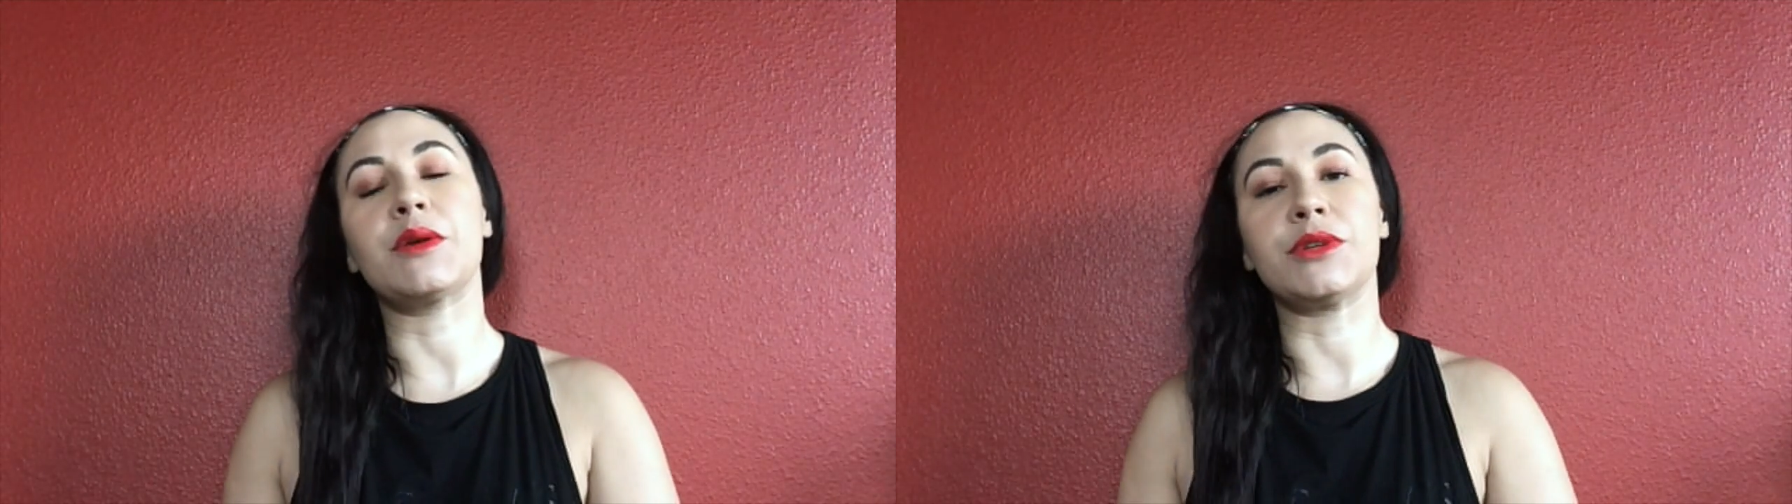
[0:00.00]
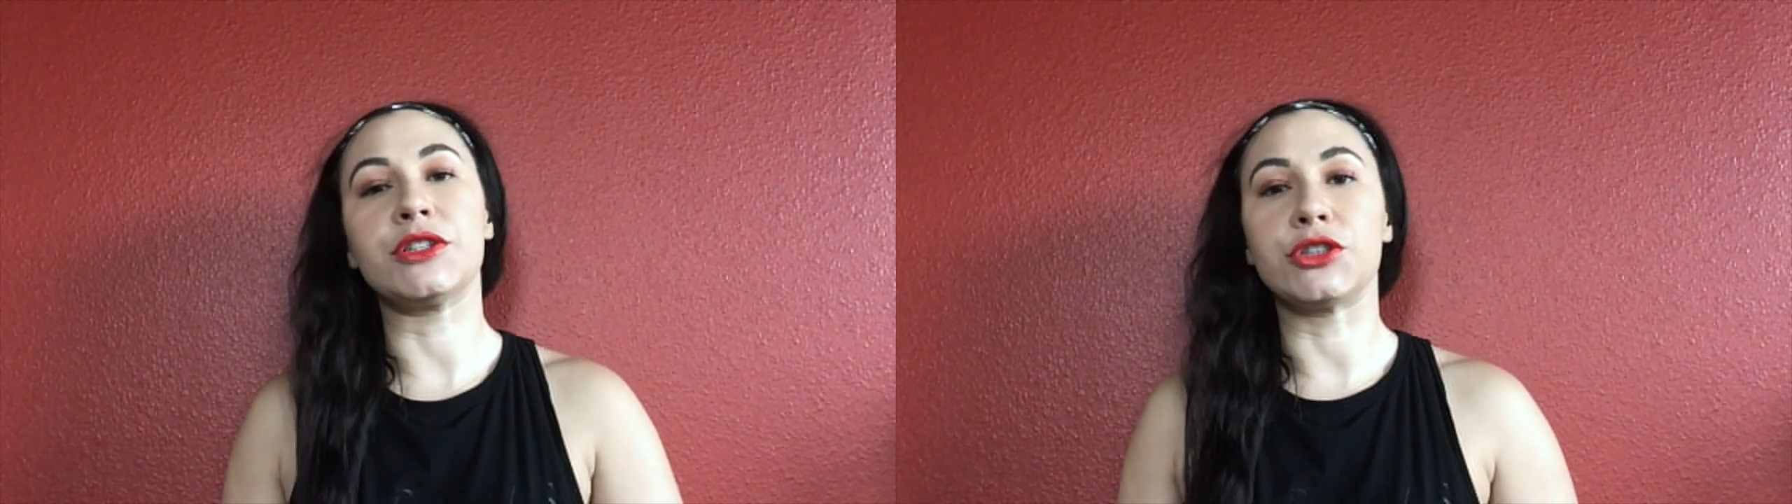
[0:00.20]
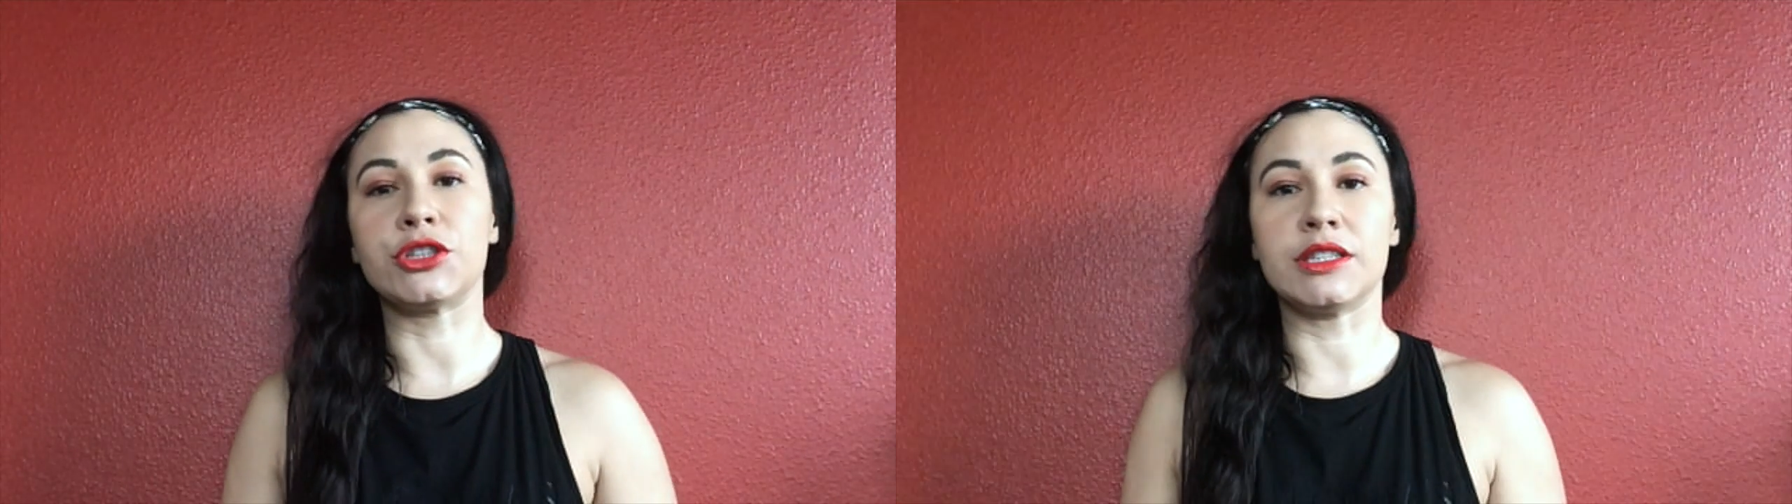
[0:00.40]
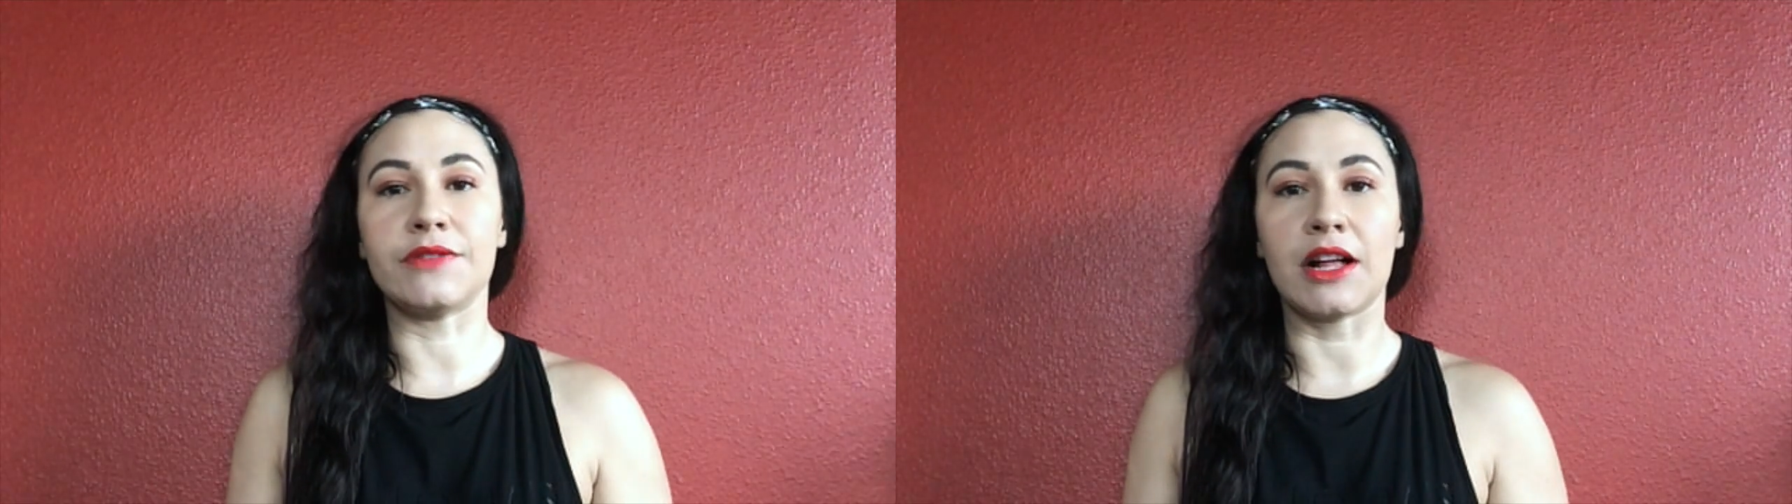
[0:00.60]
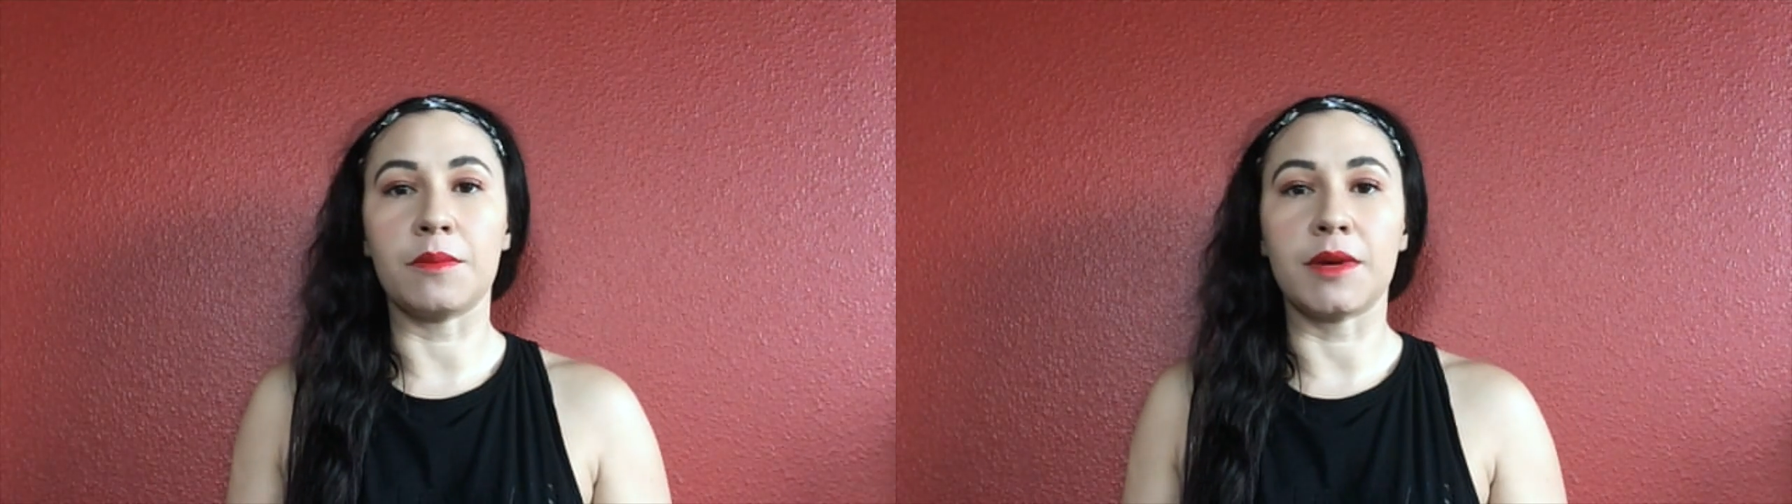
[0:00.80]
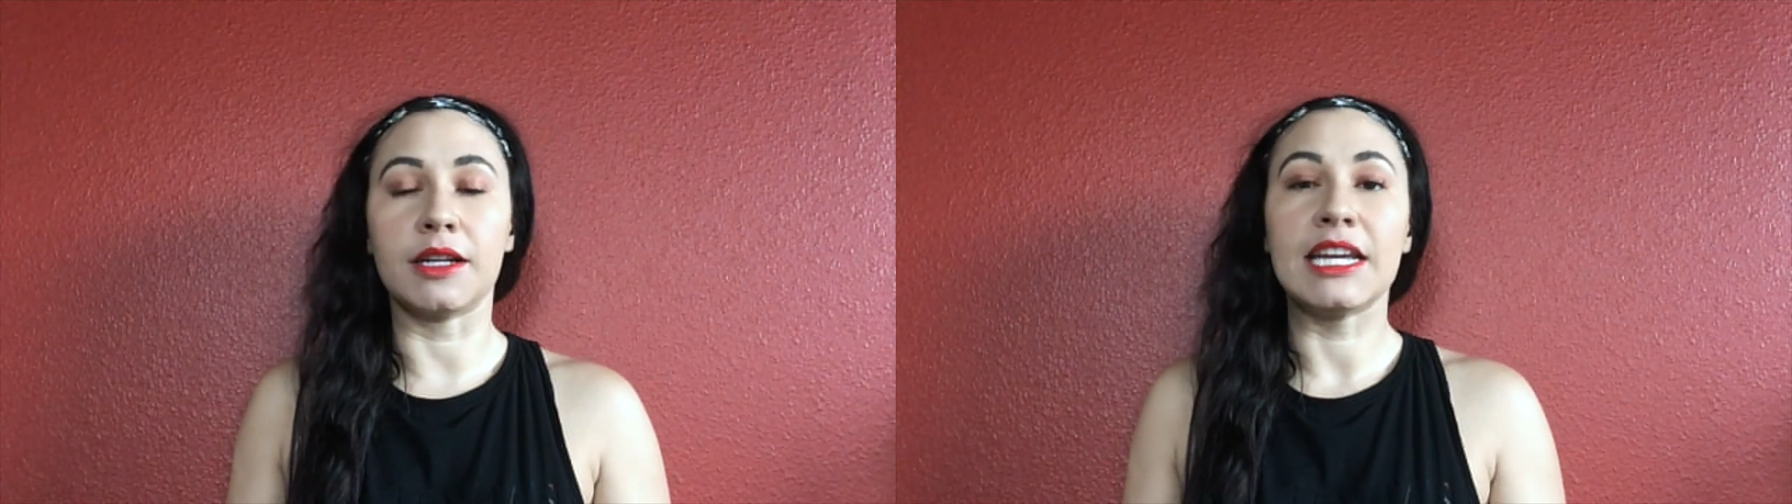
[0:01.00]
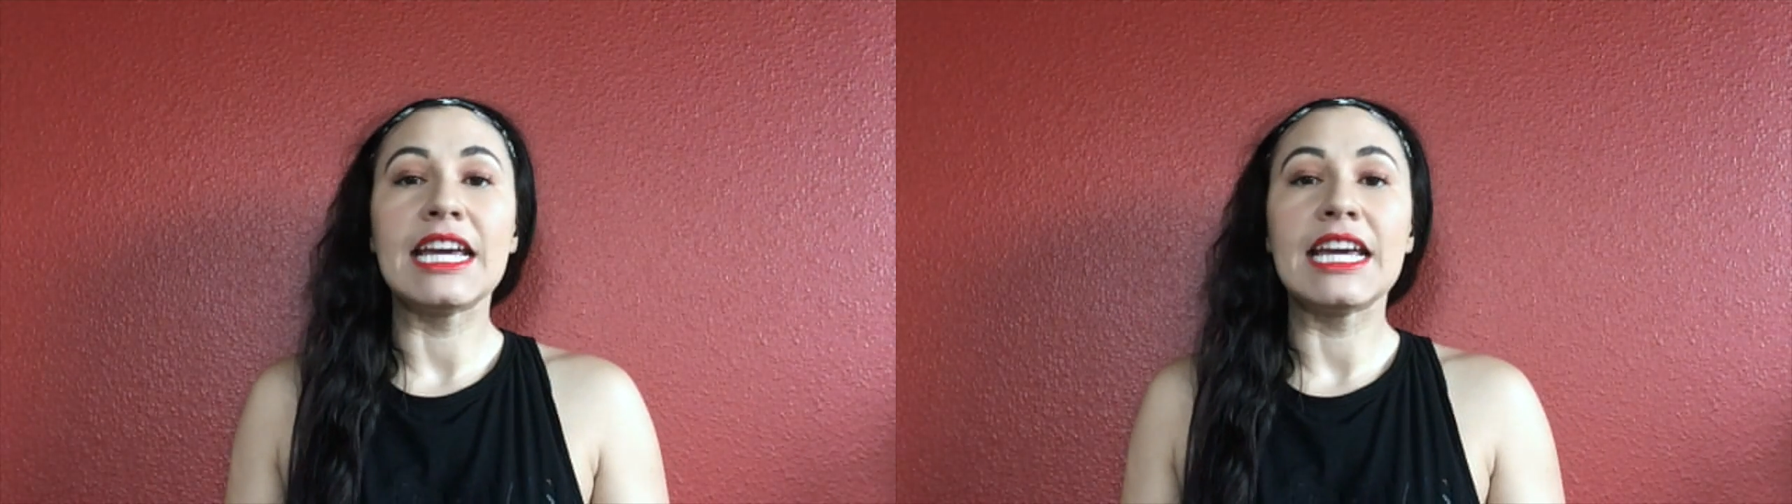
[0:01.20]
research and development,